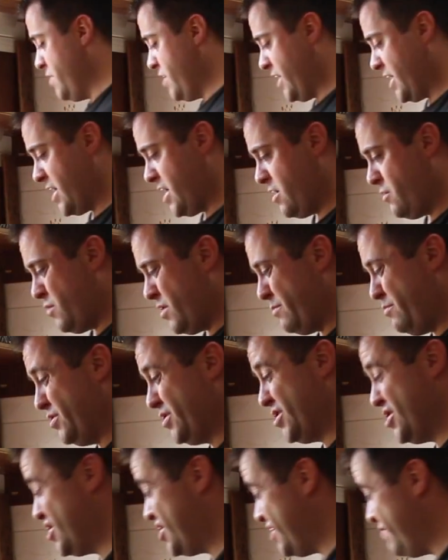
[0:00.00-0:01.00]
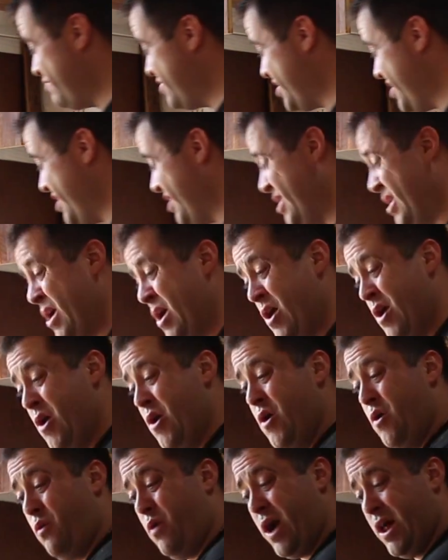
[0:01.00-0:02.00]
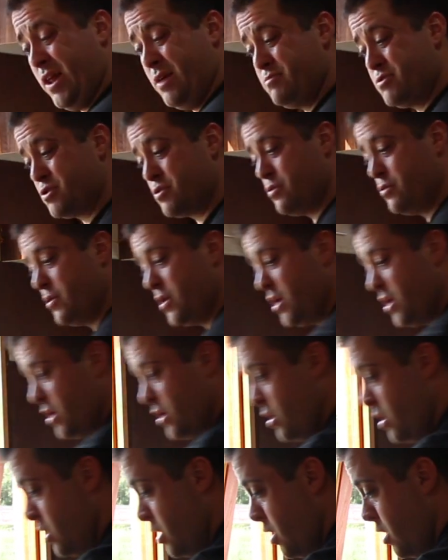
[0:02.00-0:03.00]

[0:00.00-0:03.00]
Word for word: But I kind of want to put the shims in while I'm screwing it.